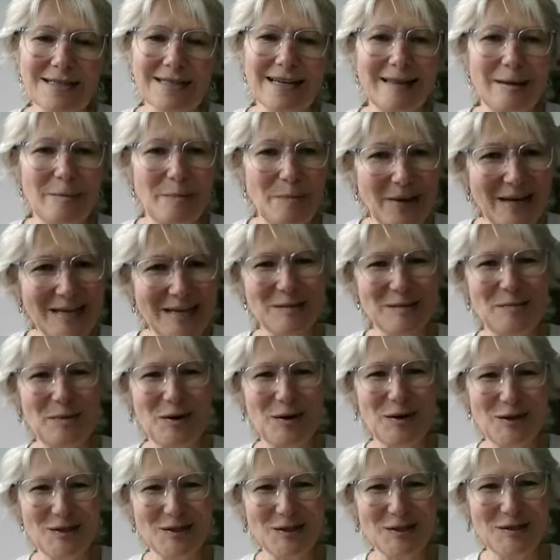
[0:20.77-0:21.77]
and the best
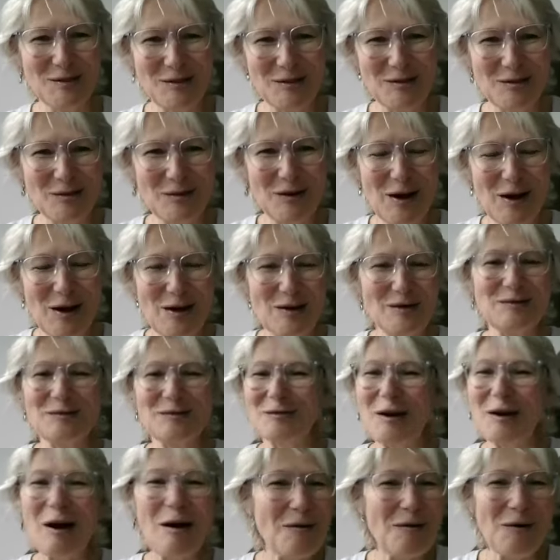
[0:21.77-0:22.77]
person to
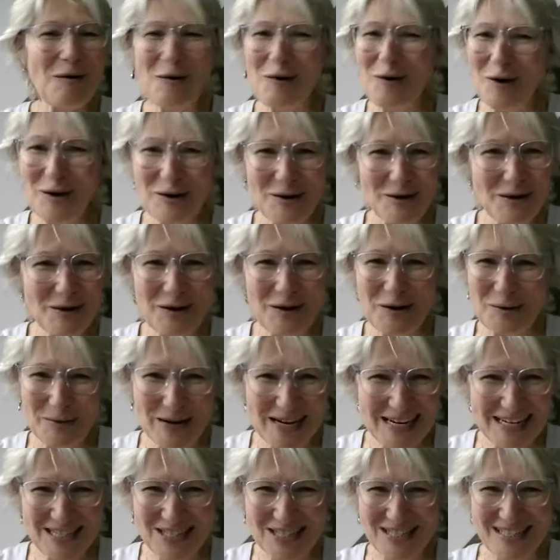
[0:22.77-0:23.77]
throw all your
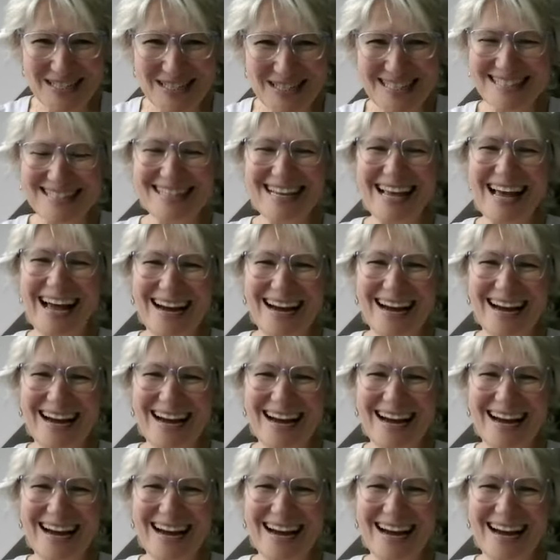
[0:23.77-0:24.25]
questions